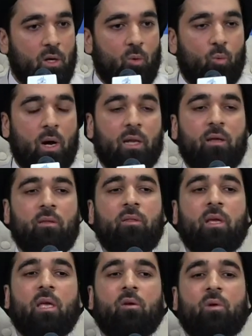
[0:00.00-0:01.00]
While in the
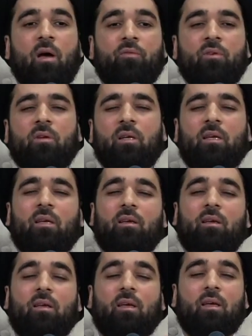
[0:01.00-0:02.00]
hereafter,
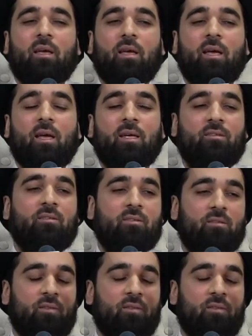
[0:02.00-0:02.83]
it's